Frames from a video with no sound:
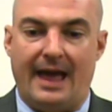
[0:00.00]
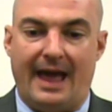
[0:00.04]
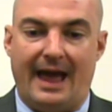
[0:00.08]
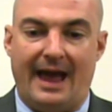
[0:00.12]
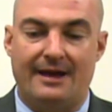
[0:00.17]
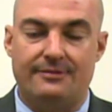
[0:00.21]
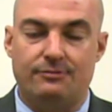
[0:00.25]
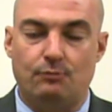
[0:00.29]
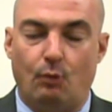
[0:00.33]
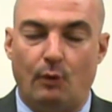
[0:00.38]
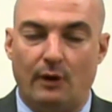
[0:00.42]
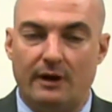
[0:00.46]

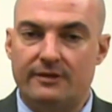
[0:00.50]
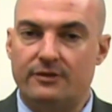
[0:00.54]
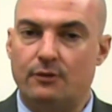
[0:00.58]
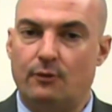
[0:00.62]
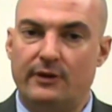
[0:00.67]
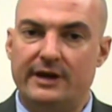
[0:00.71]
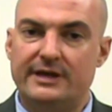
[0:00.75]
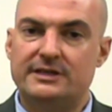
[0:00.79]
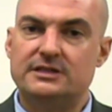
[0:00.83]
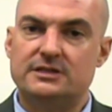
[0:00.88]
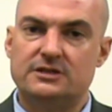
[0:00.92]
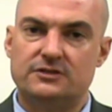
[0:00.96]
And one of the
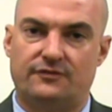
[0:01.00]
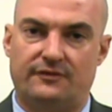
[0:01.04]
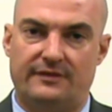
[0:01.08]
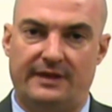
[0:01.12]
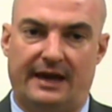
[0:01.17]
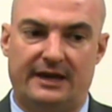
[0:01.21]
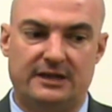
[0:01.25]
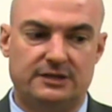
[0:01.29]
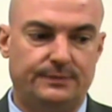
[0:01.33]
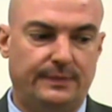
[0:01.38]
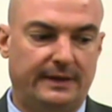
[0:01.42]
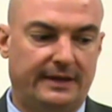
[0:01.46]
reasons for
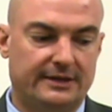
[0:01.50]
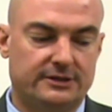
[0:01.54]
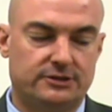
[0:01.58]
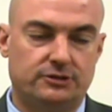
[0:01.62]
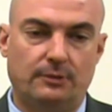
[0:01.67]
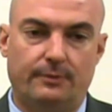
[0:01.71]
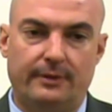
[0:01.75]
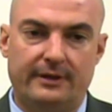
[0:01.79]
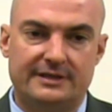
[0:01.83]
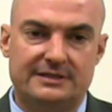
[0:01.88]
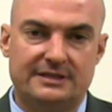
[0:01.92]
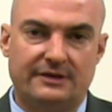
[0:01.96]
that is because
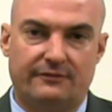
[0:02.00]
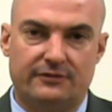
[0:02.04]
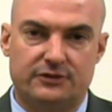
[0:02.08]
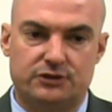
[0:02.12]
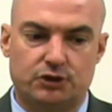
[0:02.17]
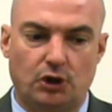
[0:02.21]
nobody's ever